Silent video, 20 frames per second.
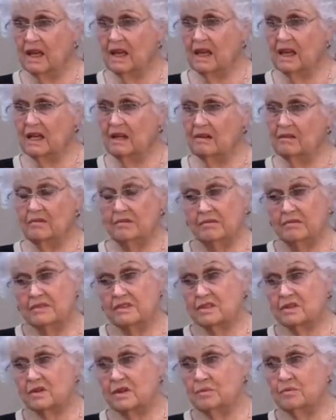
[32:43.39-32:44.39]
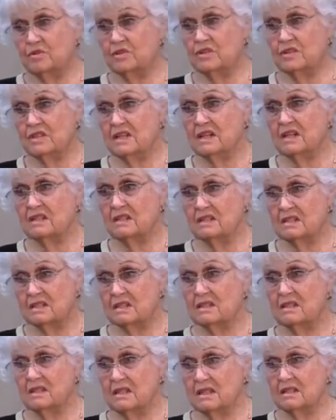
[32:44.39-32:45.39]
and Scripture
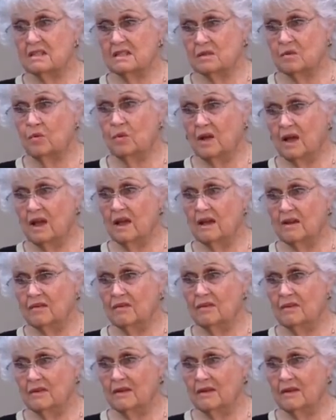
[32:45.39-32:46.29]
says it's the wife